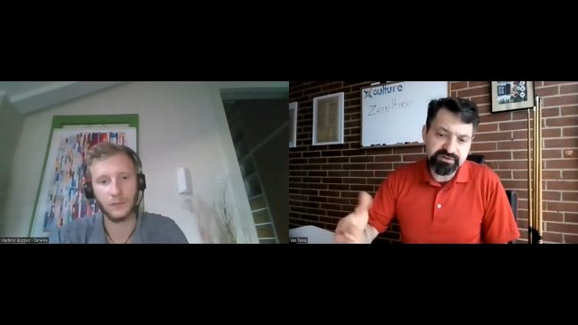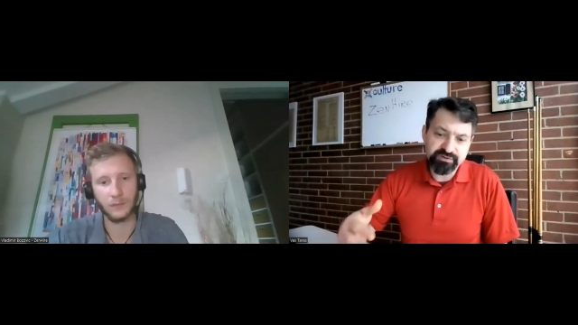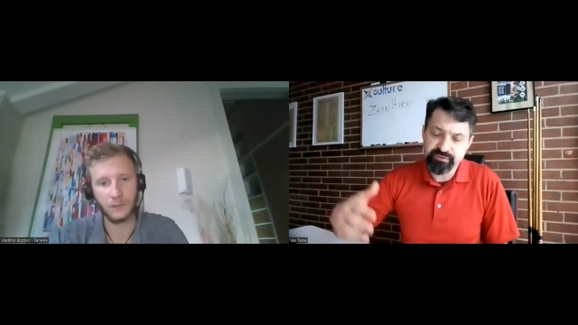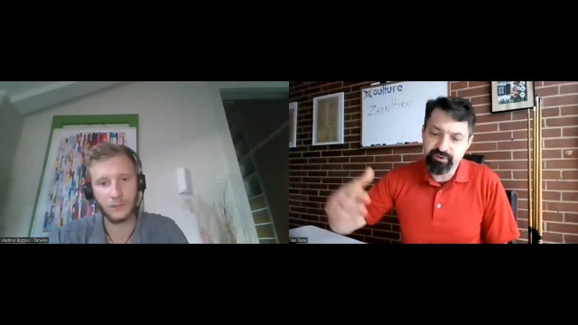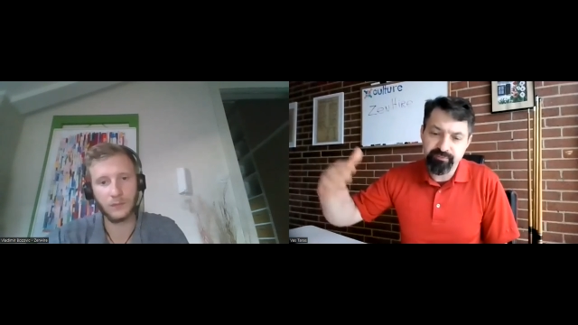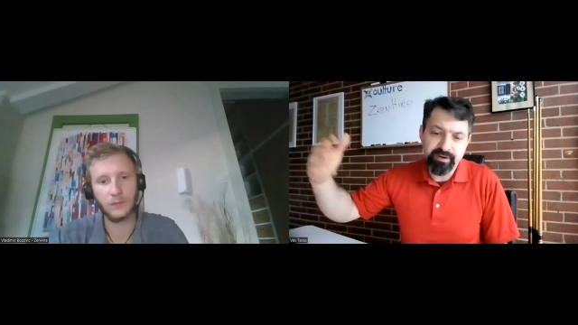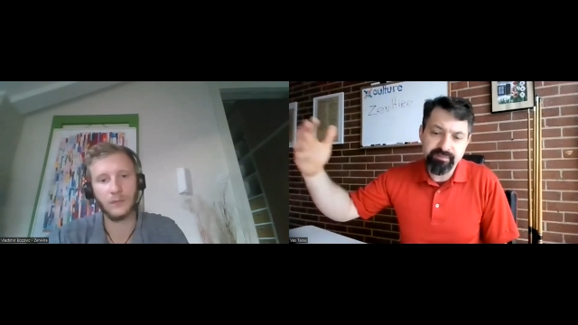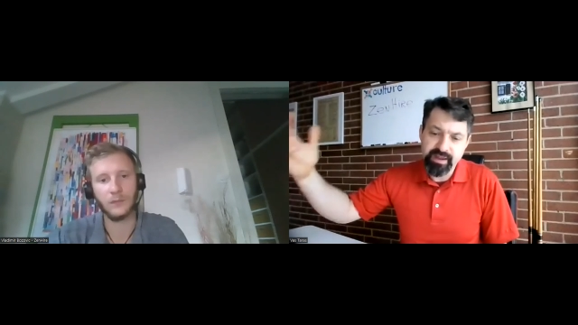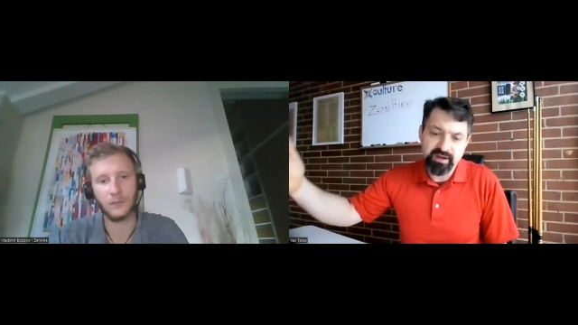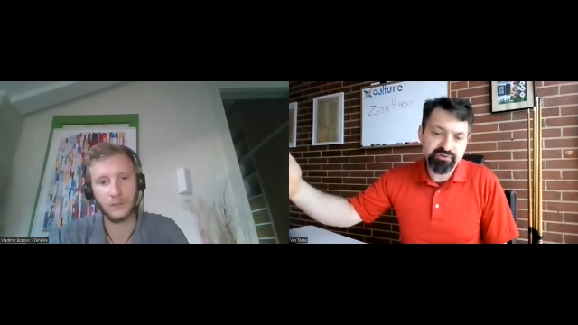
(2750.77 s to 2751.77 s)
Speaker 1: also mm-hmm. you know
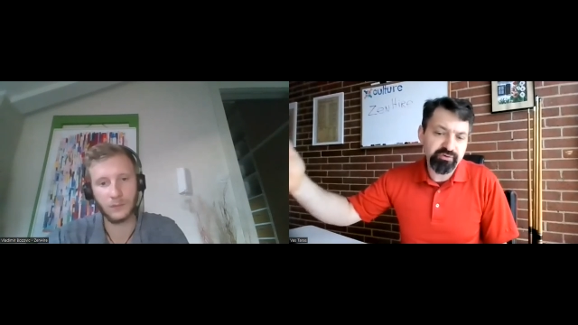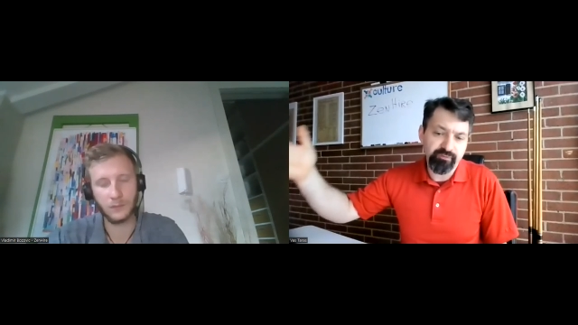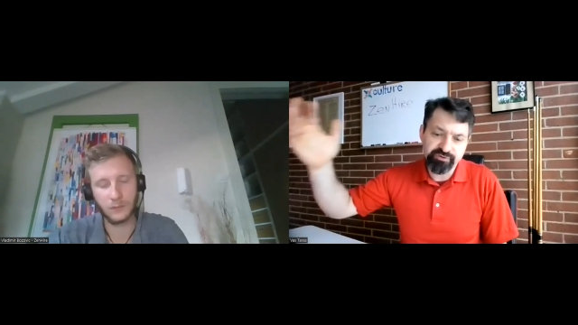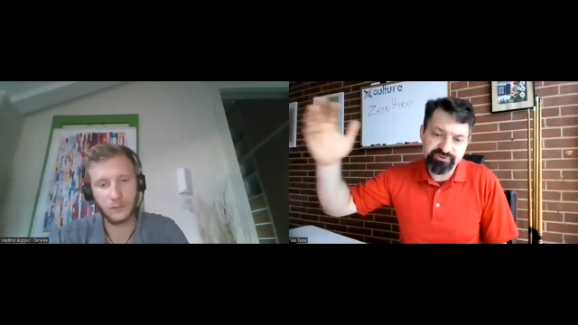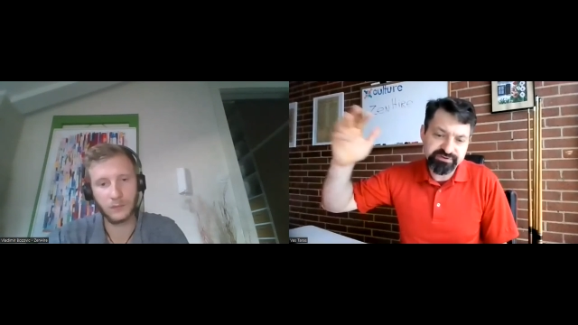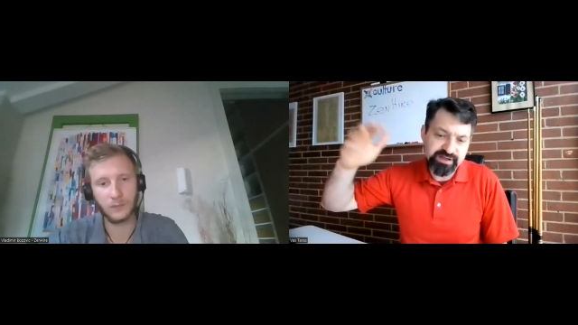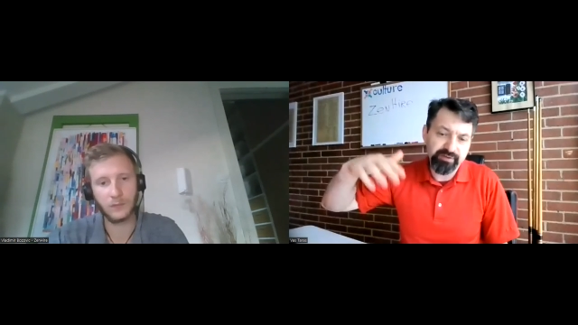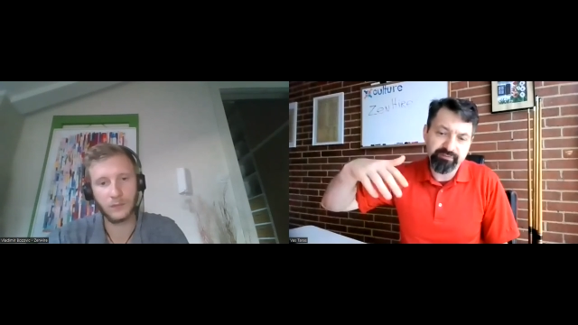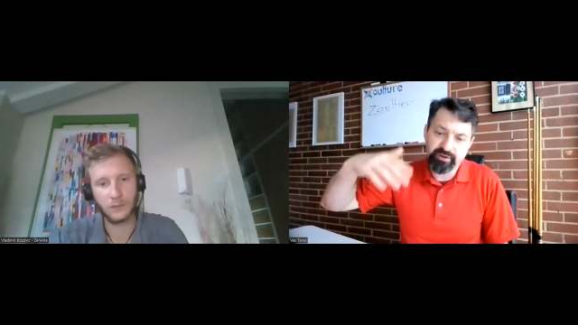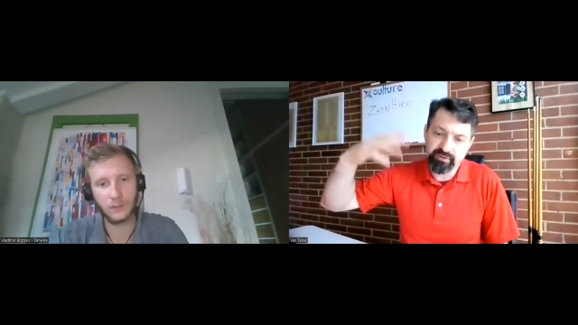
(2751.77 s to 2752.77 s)
maybe mm-hmm. asia versus
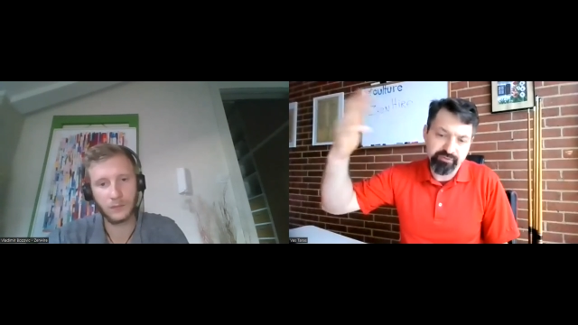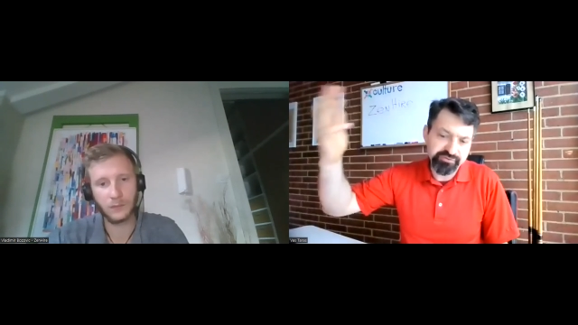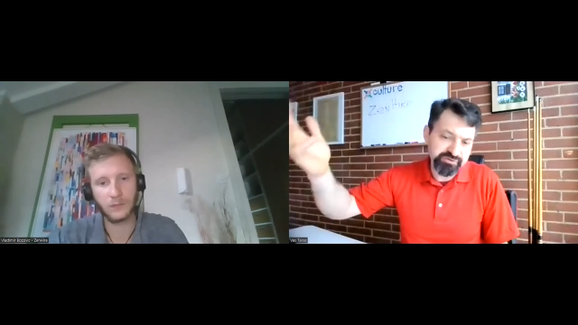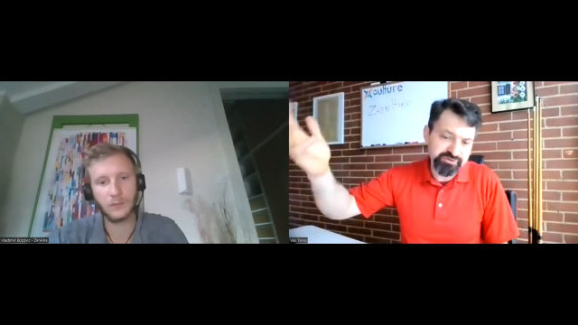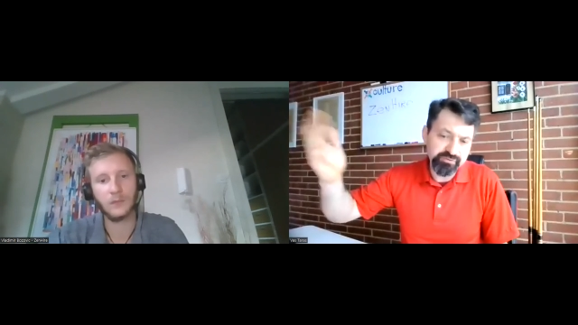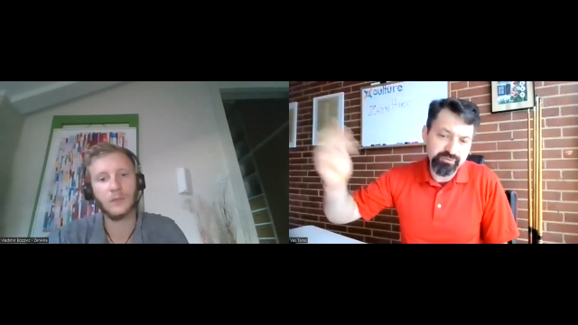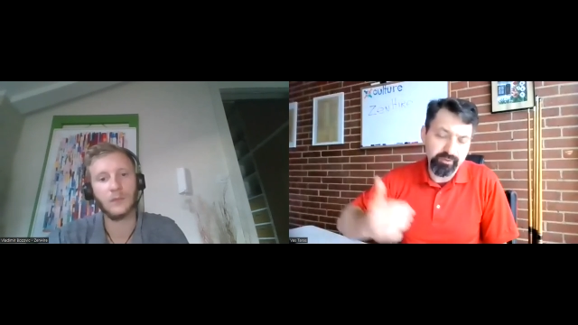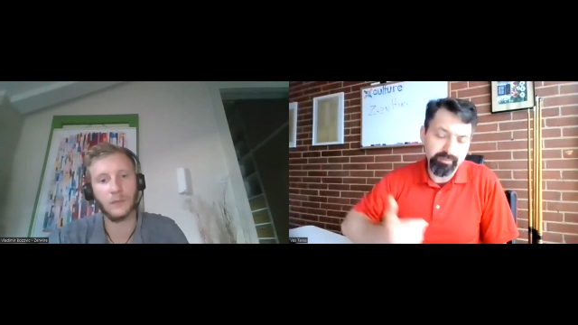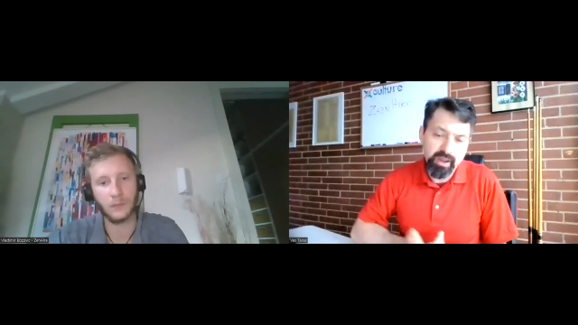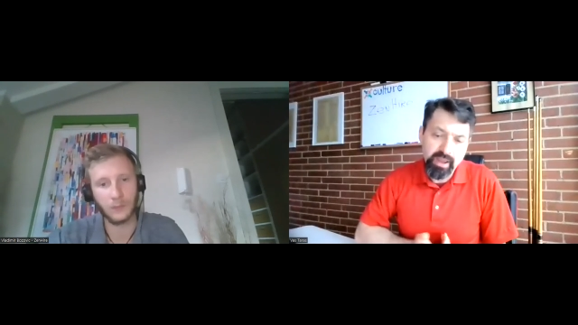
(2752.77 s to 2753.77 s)
africa versus
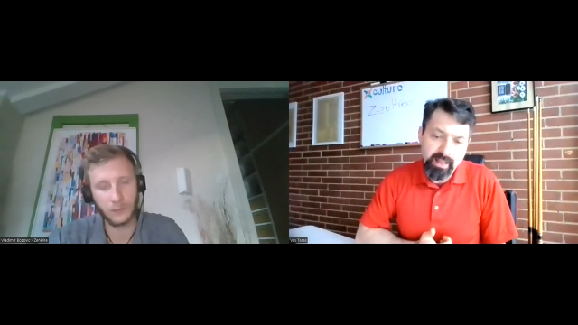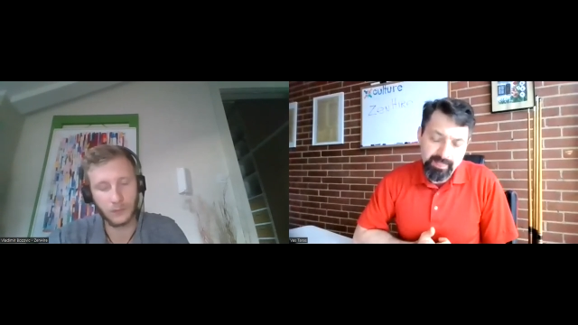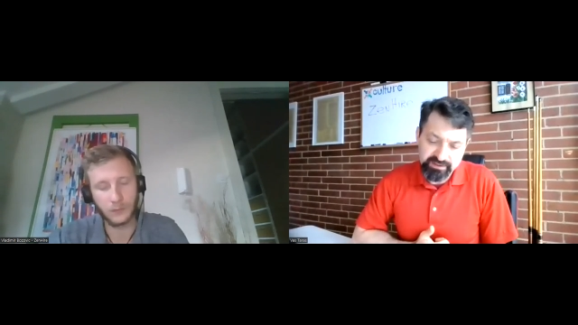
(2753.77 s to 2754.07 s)
europe mm-hmm.